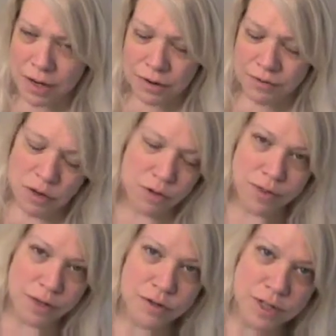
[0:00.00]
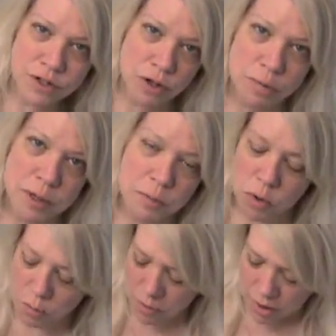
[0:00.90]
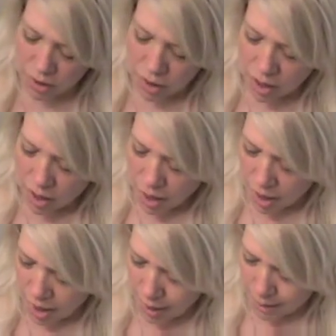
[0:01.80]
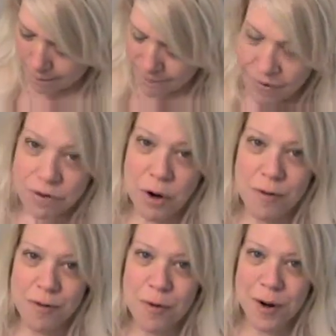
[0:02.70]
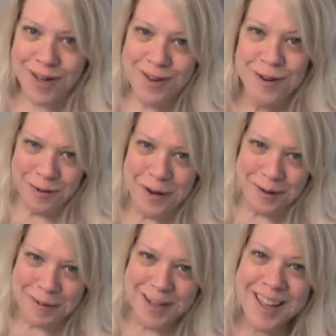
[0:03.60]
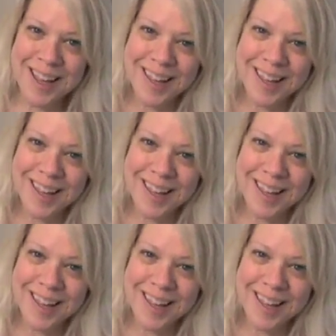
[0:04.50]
I don't even know if they use that term anymore, but if you're over 40, you know what I mean.